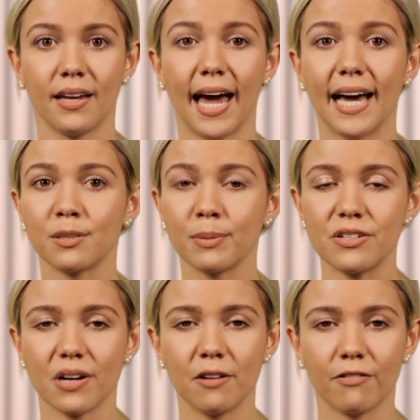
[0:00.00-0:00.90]
As we
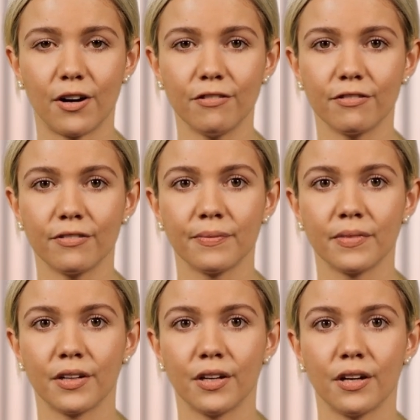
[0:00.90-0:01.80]
drove off,
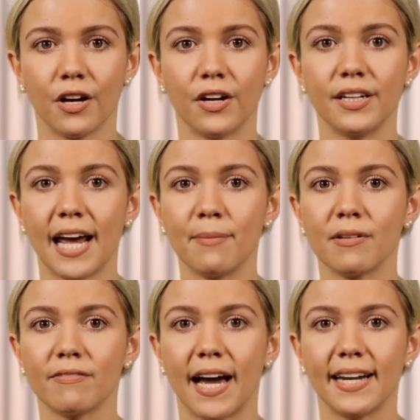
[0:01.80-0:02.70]
her
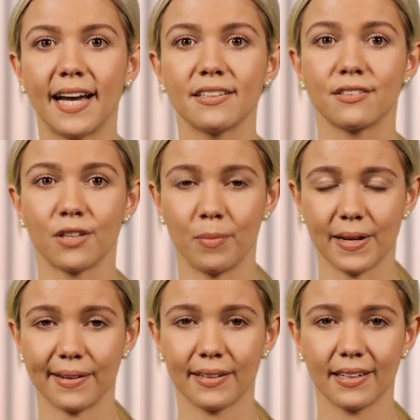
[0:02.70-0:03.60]
neighbour ran out
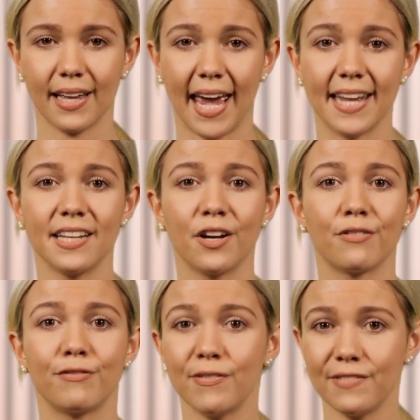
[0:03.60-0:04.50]
sobbing, handing her
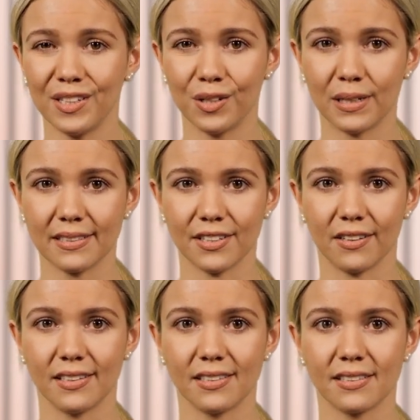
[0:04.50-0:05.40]

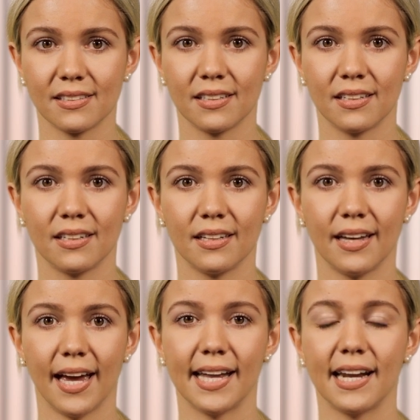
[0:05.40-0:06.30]
$50.
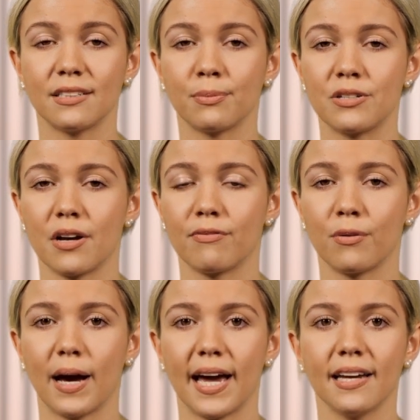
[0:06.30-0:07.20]
And as we drove
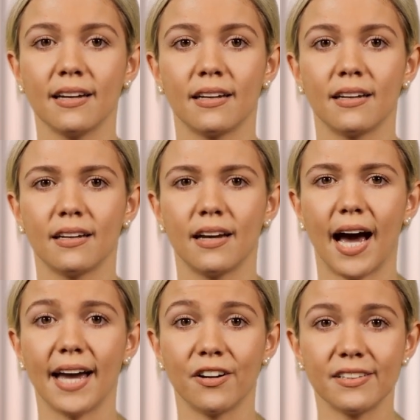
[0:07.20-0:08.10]
away,
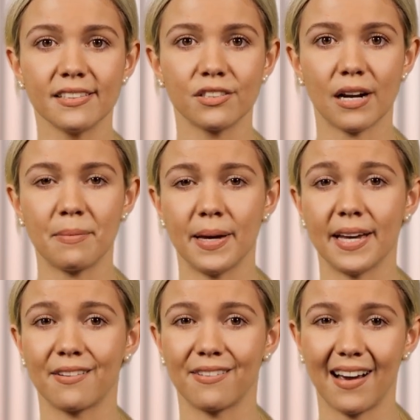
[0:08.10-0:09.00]
I noticed Srey Pe
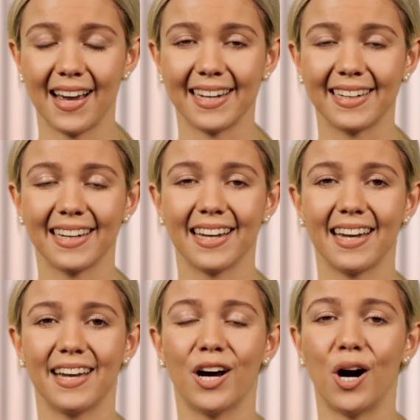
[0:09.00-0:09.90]
crying
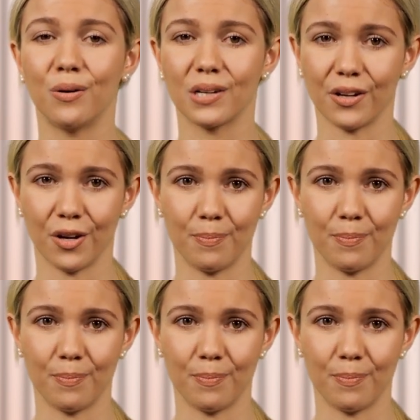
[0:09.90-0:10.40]
and holding her